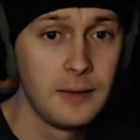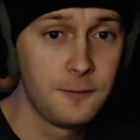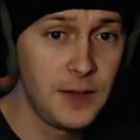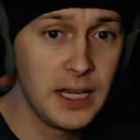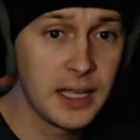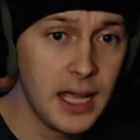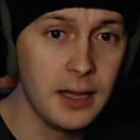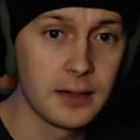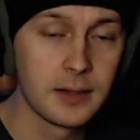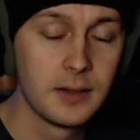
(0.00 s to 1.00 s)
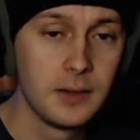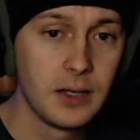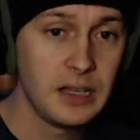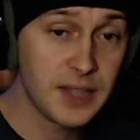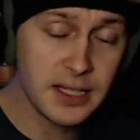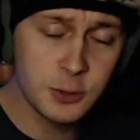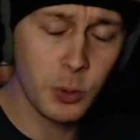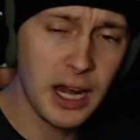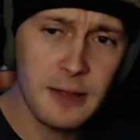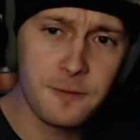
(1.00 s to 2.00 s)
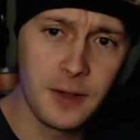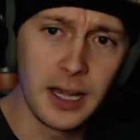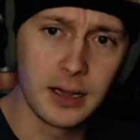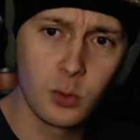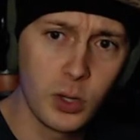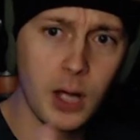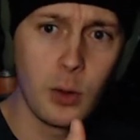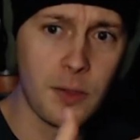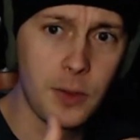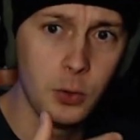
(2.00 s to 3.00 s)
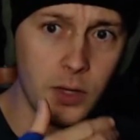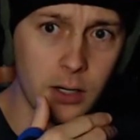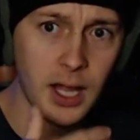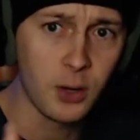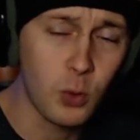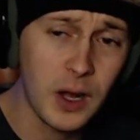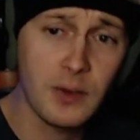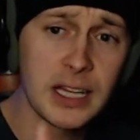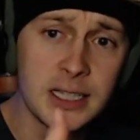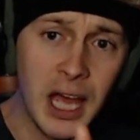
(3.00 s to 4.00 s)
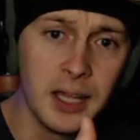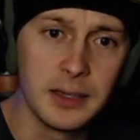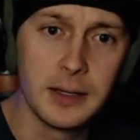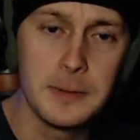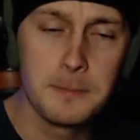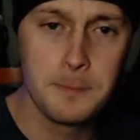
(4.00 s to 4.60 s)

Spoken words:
Feeling guilt. That's what I felt when I went through there, like, what have I done?